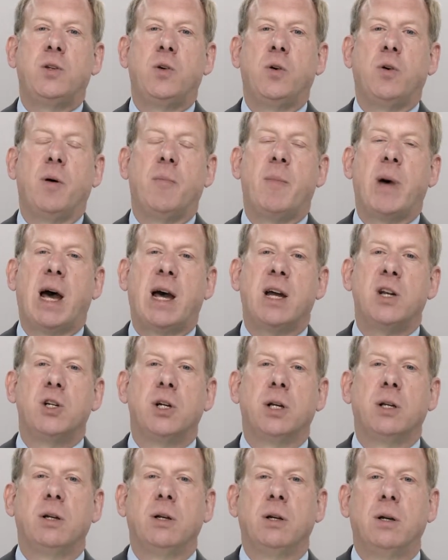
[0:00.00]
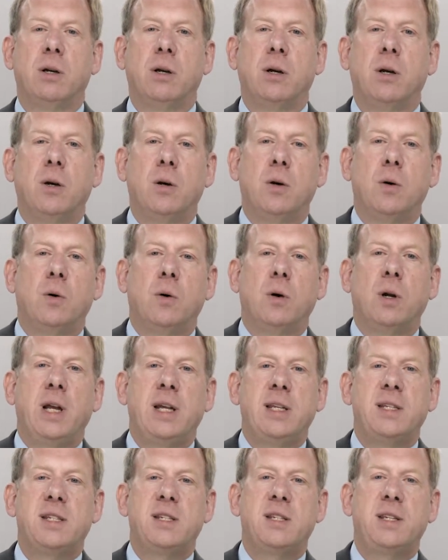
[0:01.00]
to imagine,
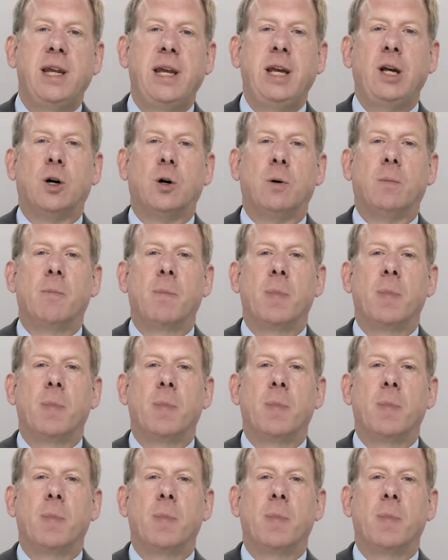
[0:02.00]
is steel,